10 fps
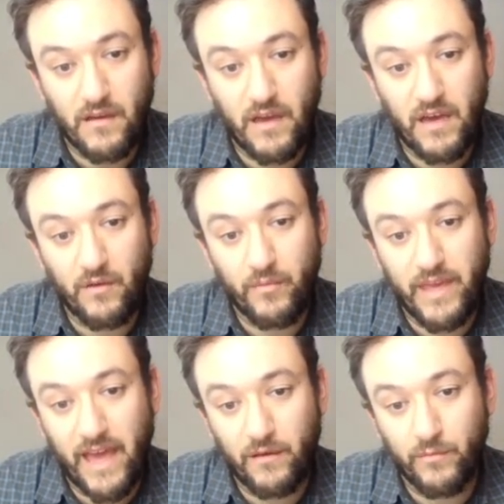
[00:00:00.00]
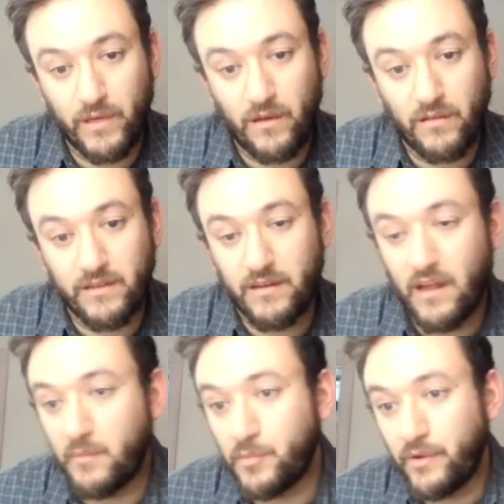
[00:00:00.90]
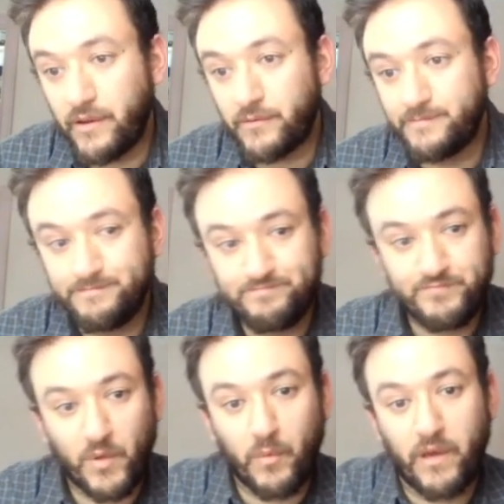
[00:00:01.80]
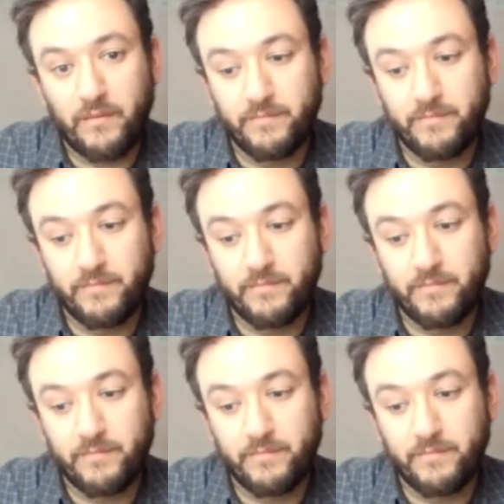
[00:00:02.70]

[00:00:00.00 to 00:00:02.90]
we call it an operator. Okay.